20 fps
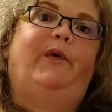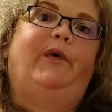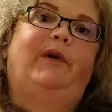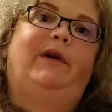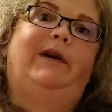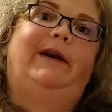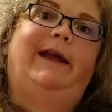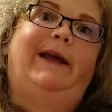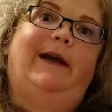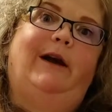
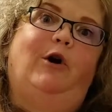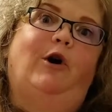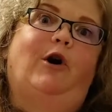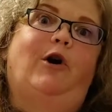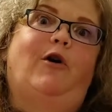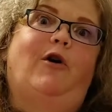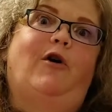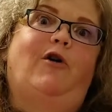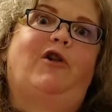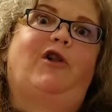knit or
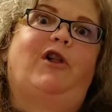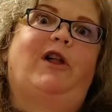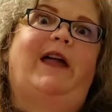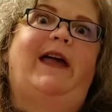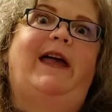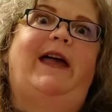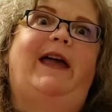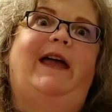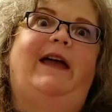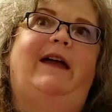
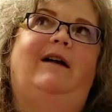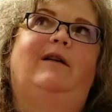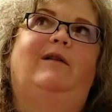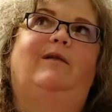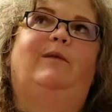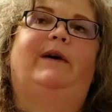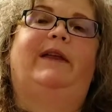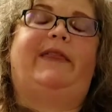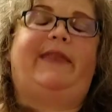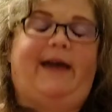crochet
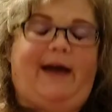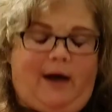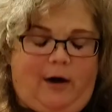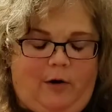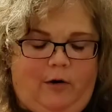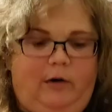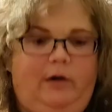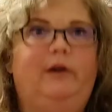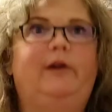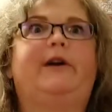
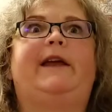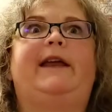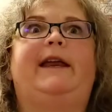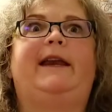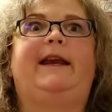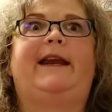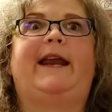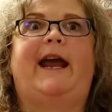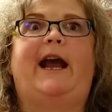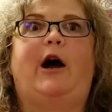without
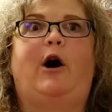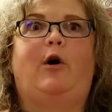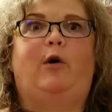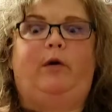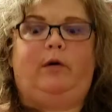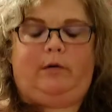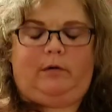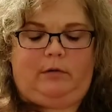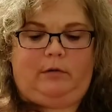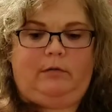looking down.